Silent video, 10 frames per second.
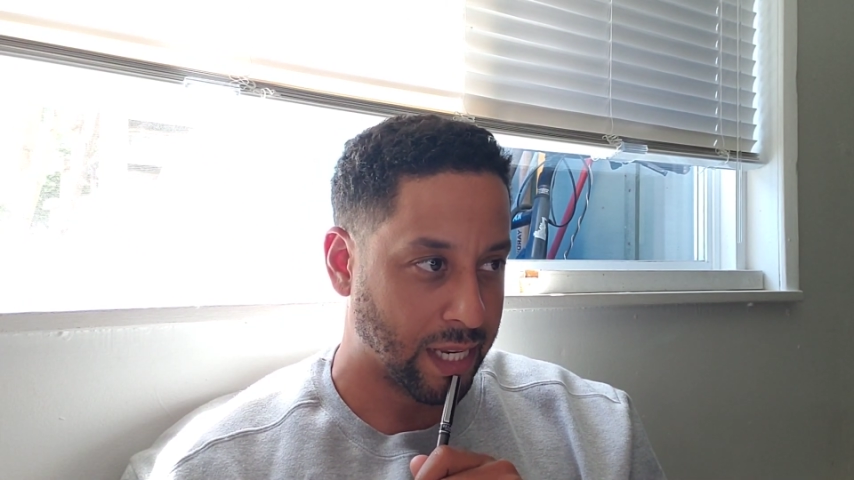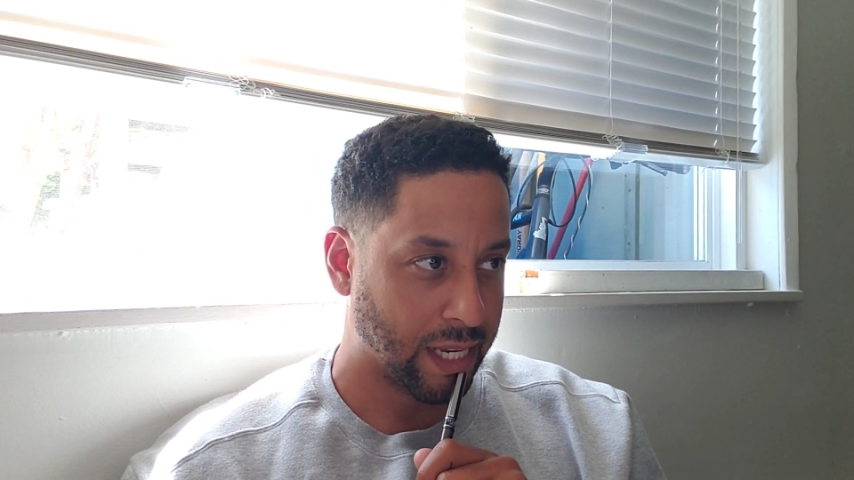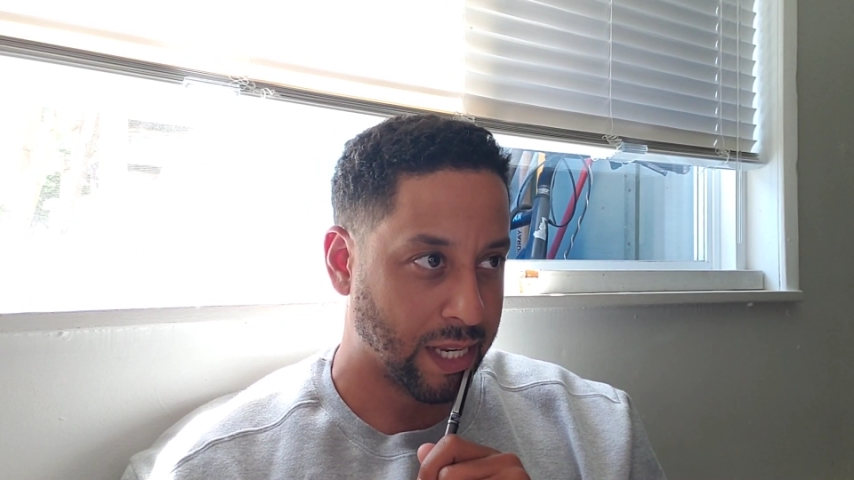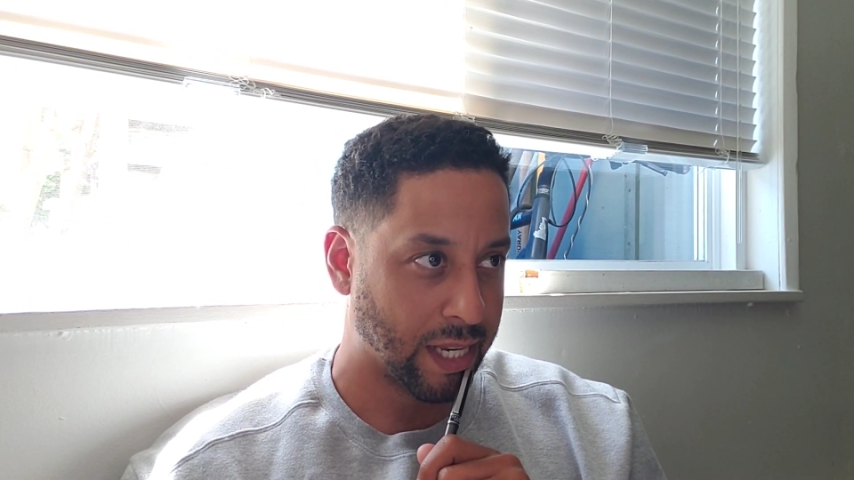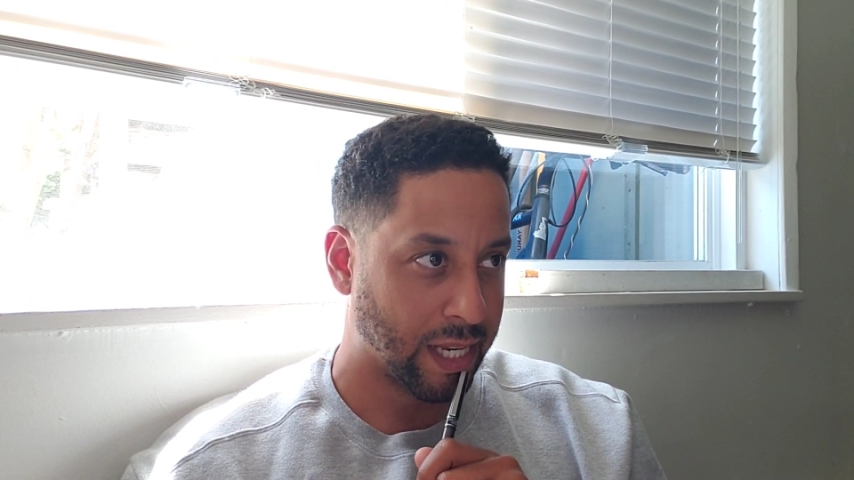
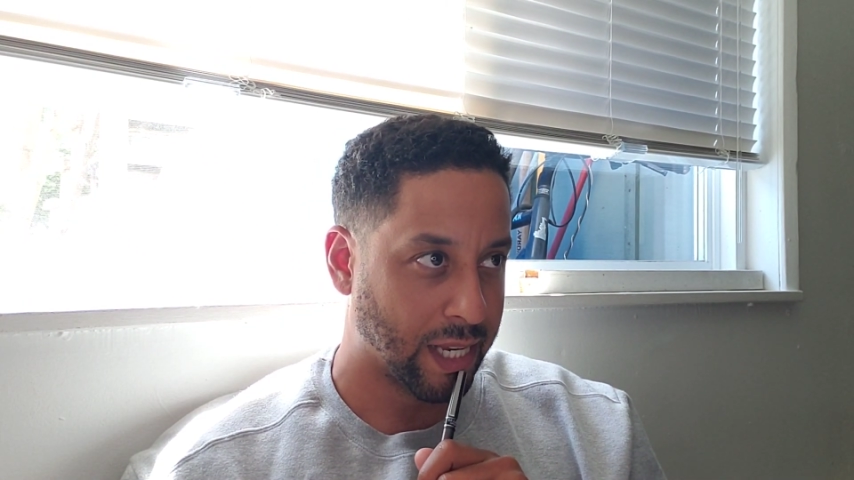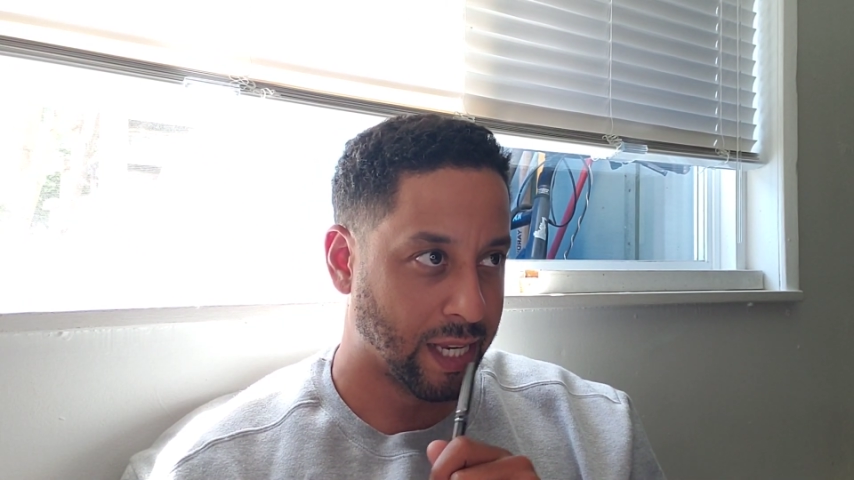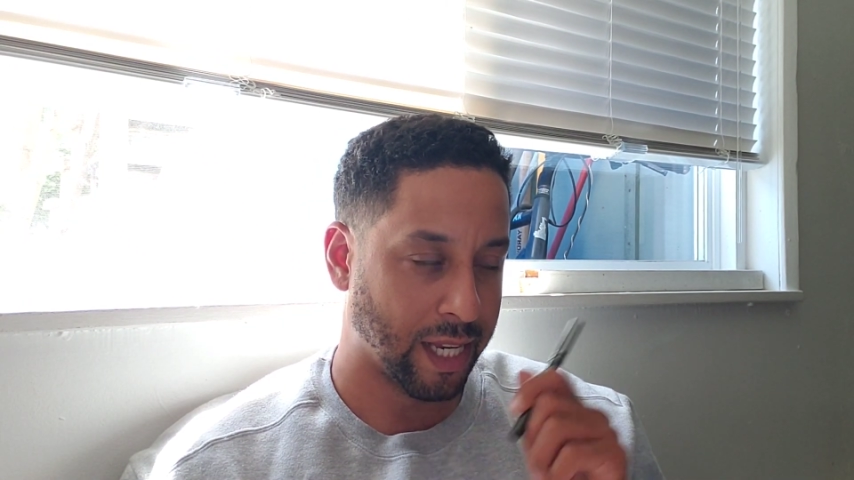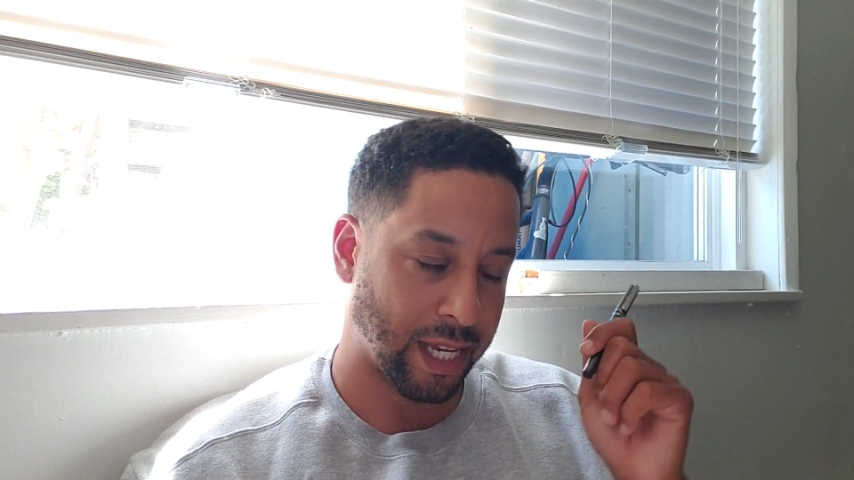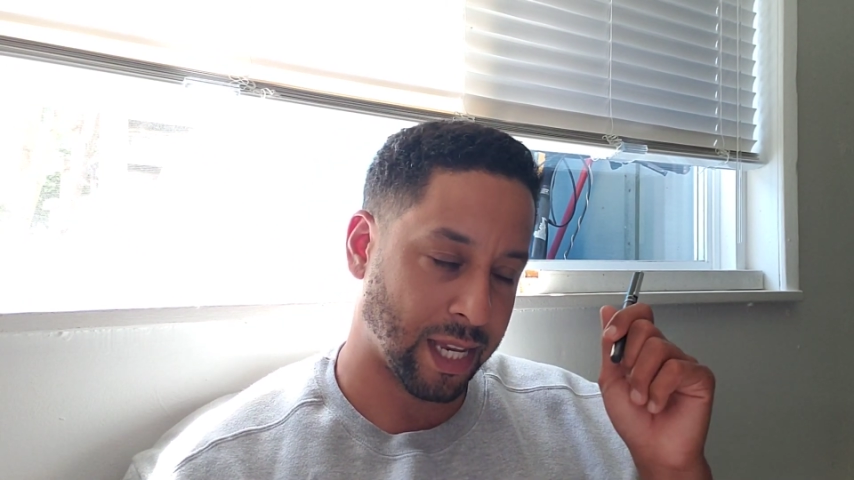and
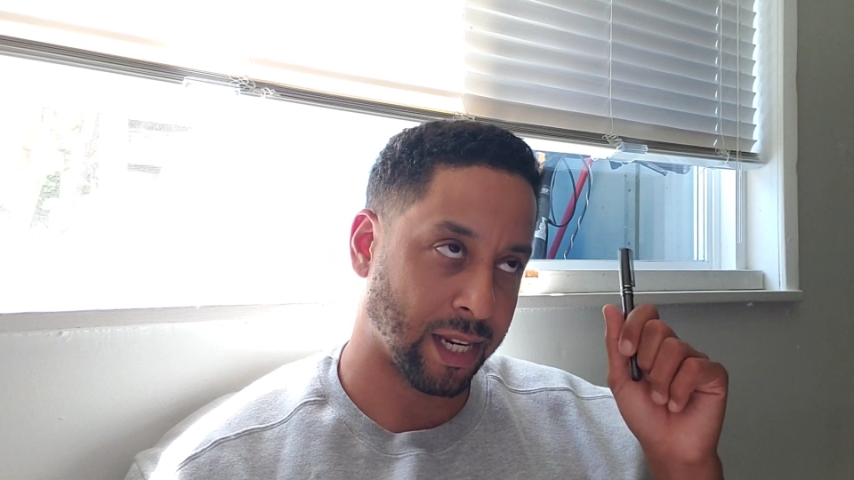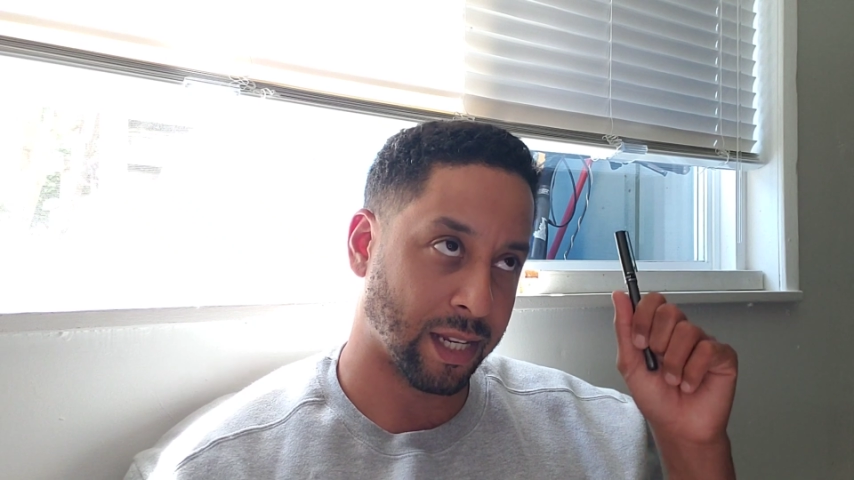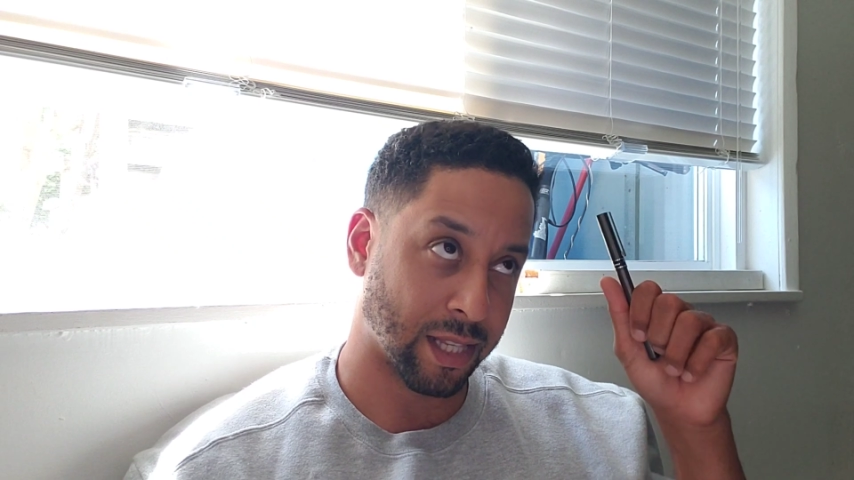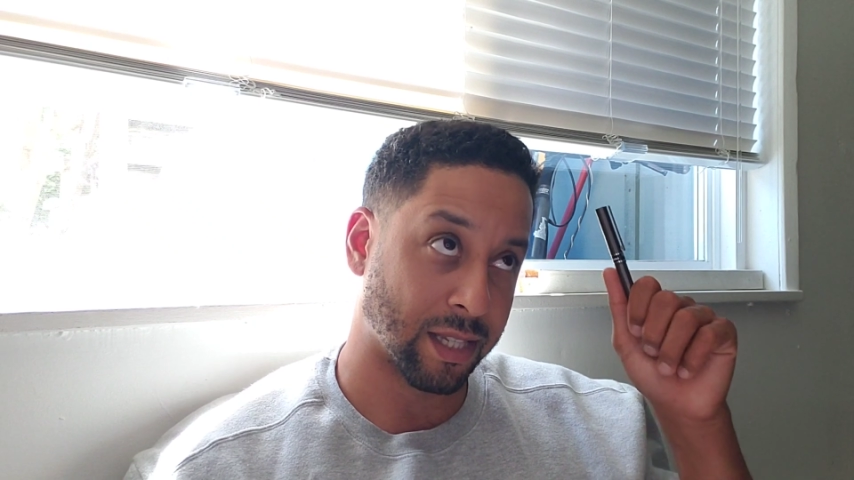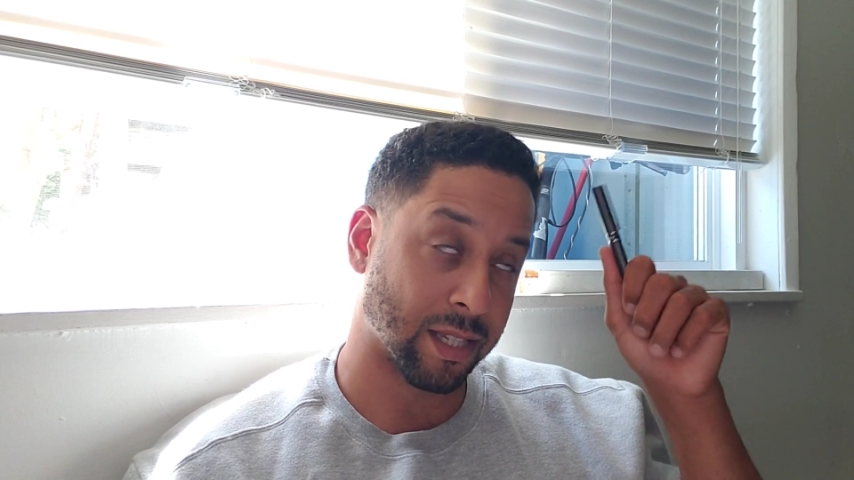this is linking back